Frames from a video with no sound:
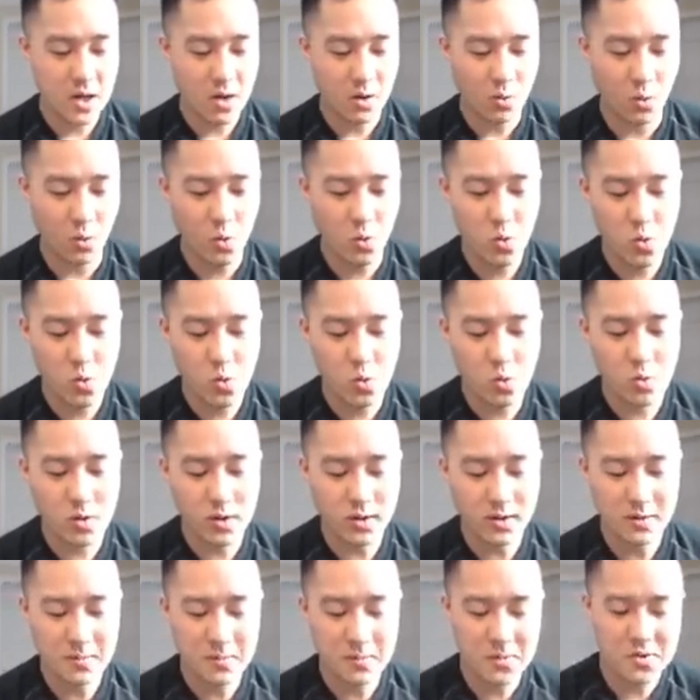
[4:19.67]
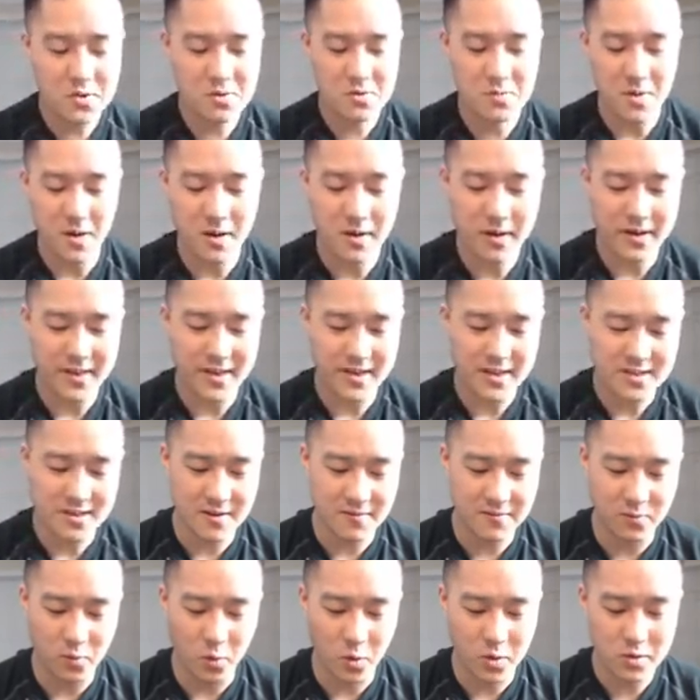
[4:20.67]
Ooh, Rillaboom. Okay, that's our
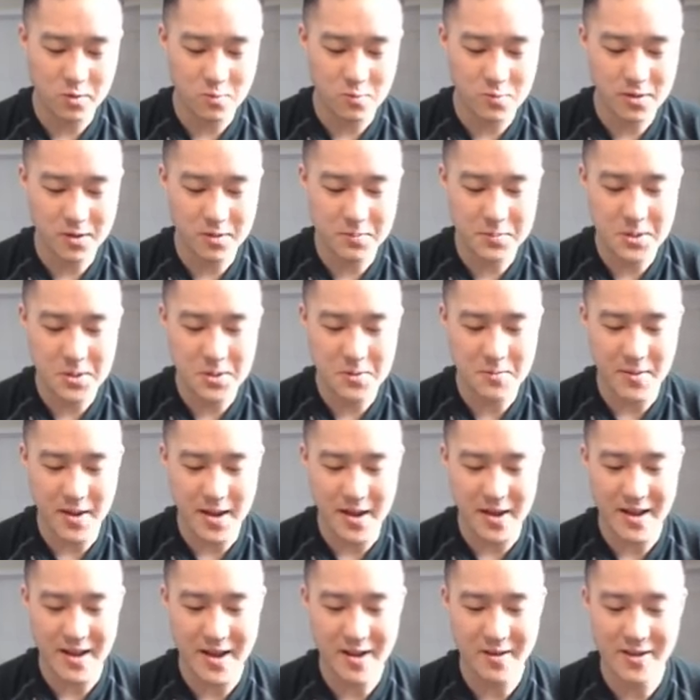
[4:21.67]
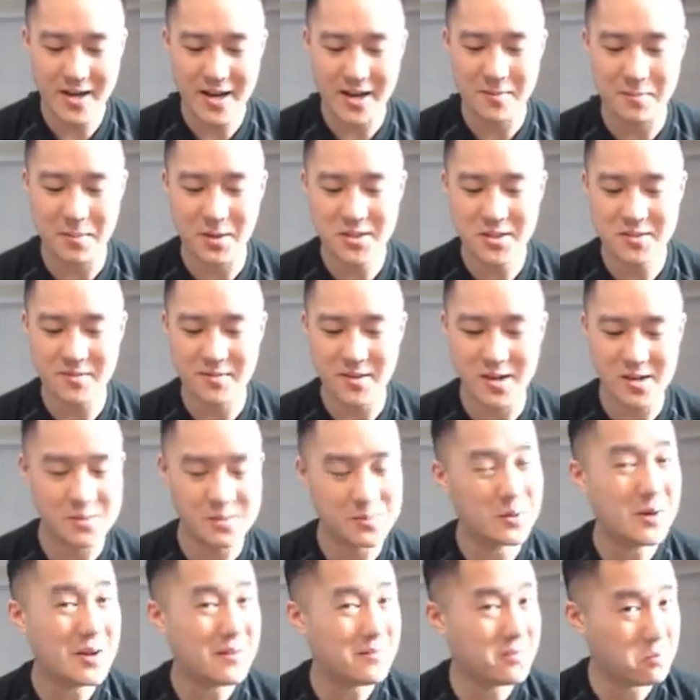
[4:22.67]
fourth Rillaboom, and now we got a bunch of variants. We
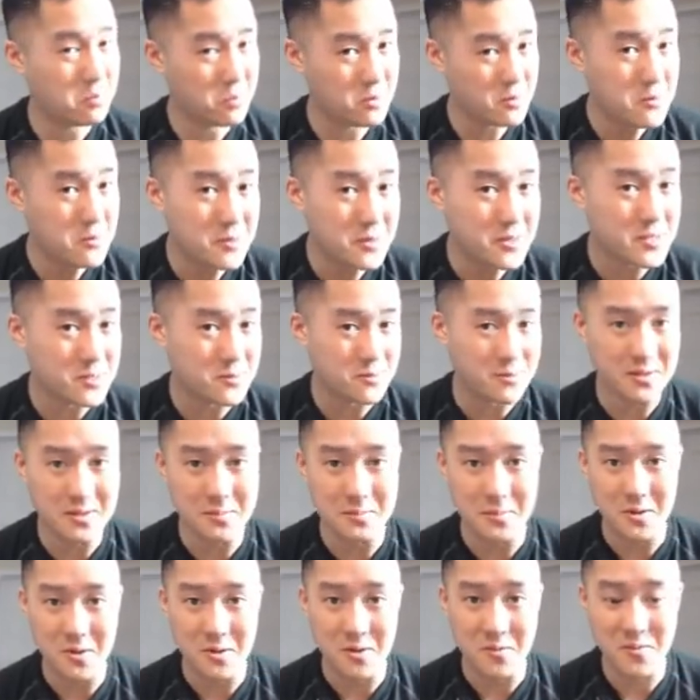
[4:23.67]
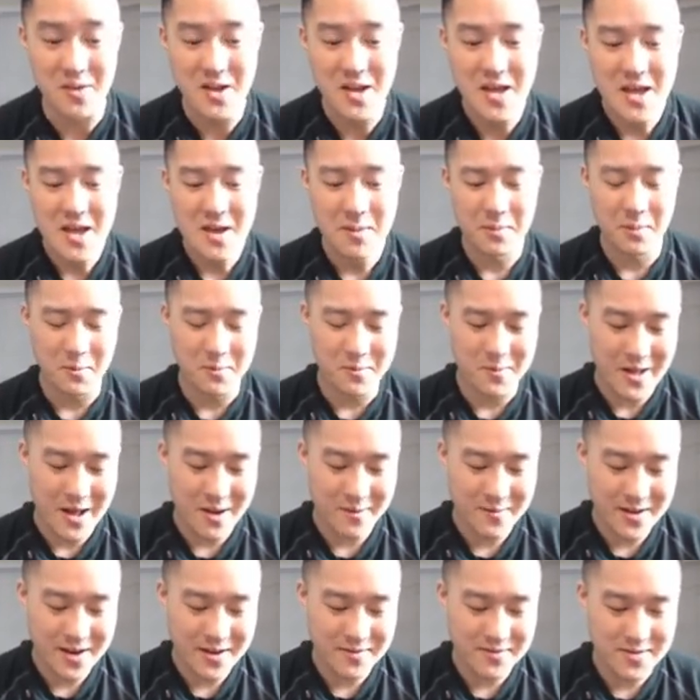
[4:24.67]
don't have a pre-release Rillaboom, but now
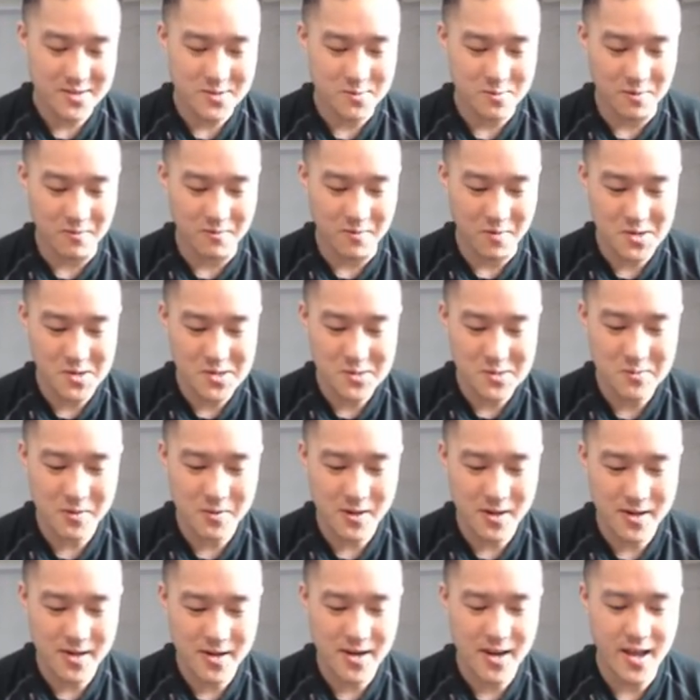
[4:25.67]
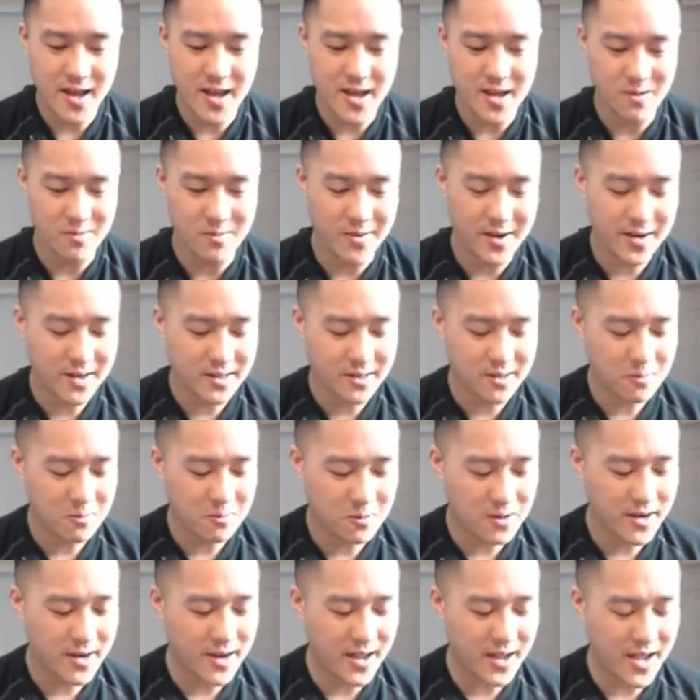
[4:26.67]
we have this reverse one, a regular
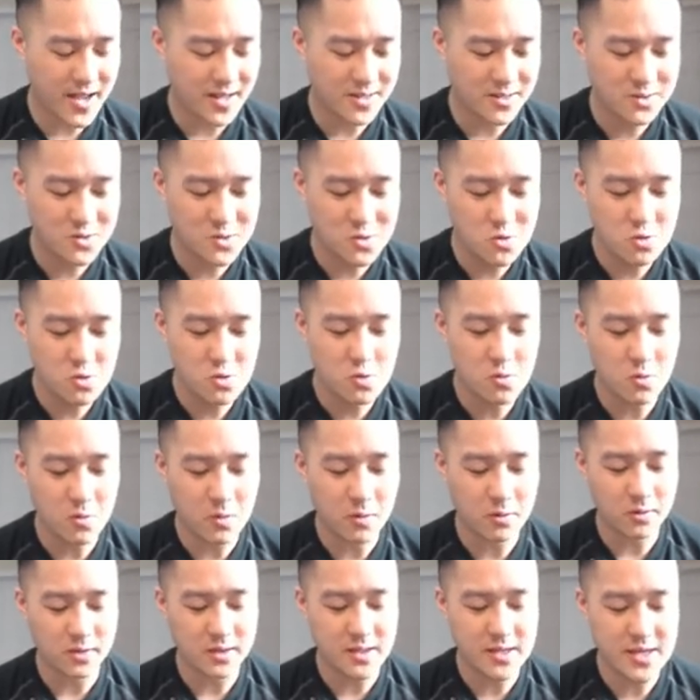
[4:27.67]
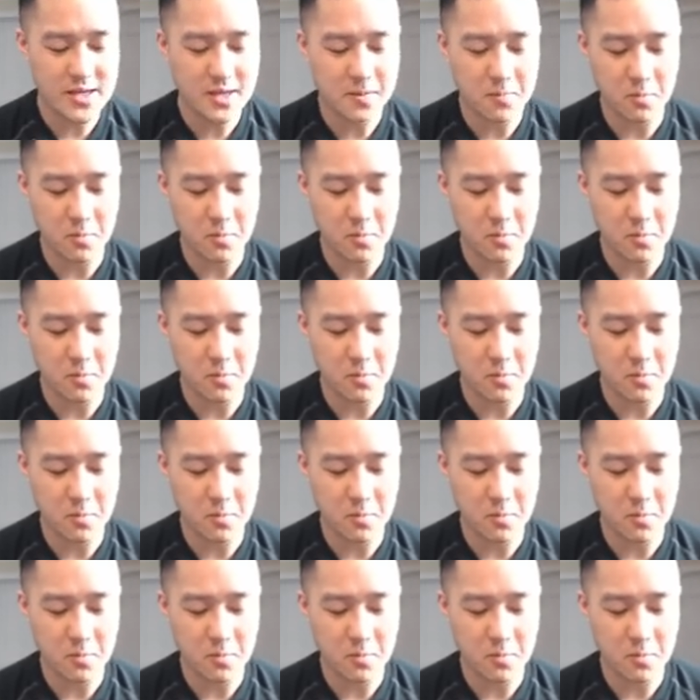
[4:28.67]
one, and two League